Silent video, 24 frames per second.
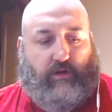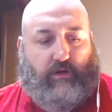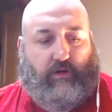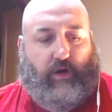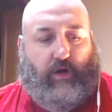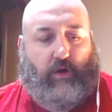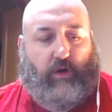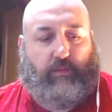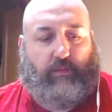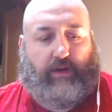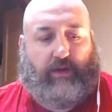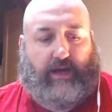
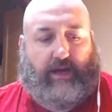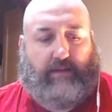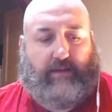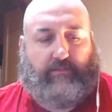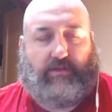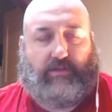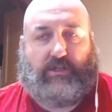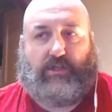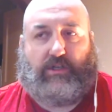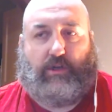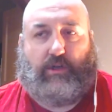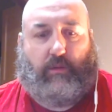home
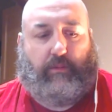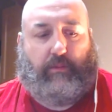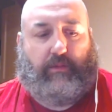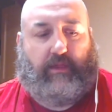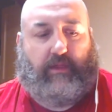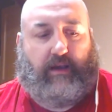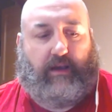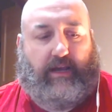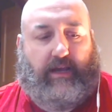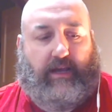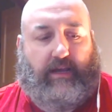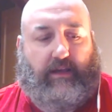games, top of
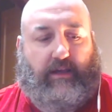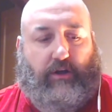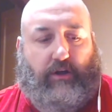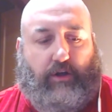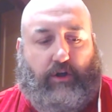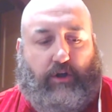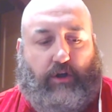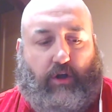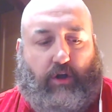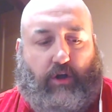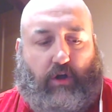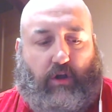the league,
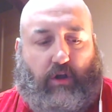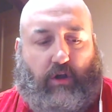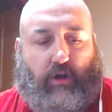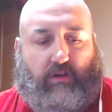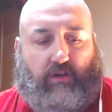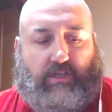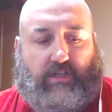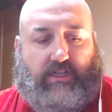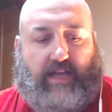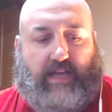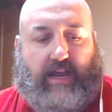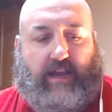not
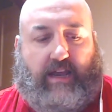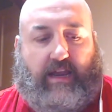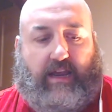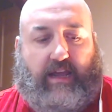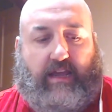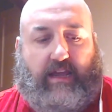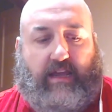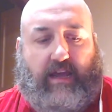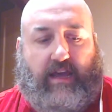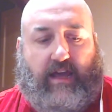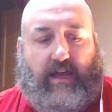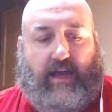lost
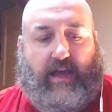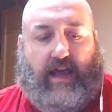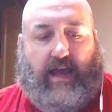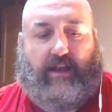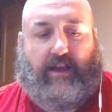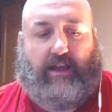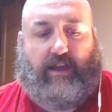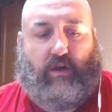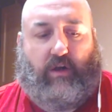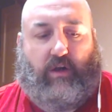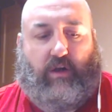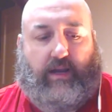any,
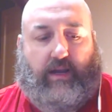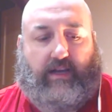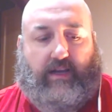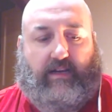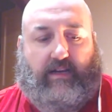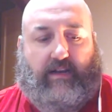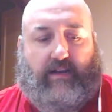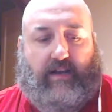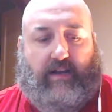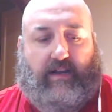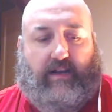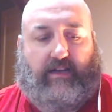and
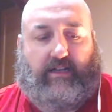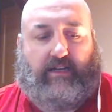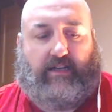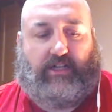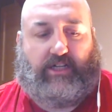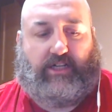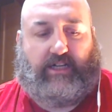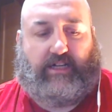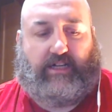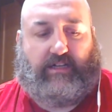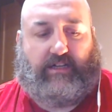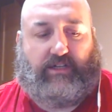9 clean
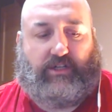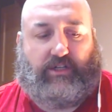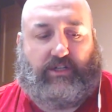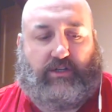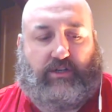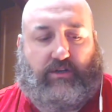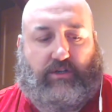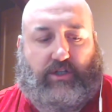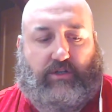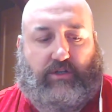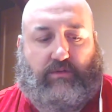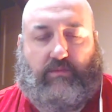sheets.
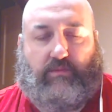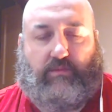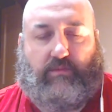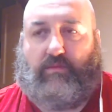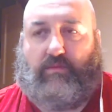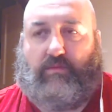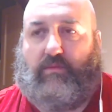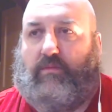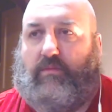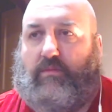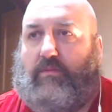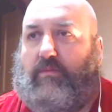Josh,
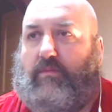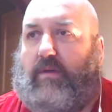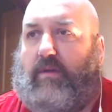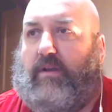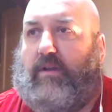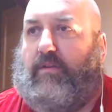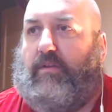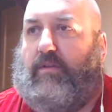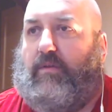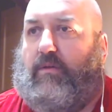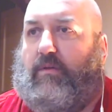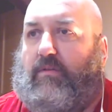
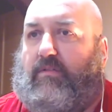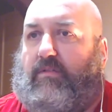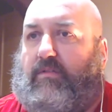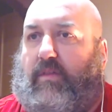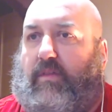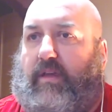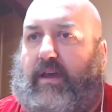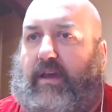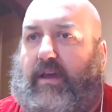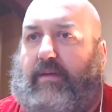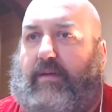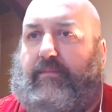any thoughts
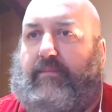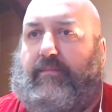on that?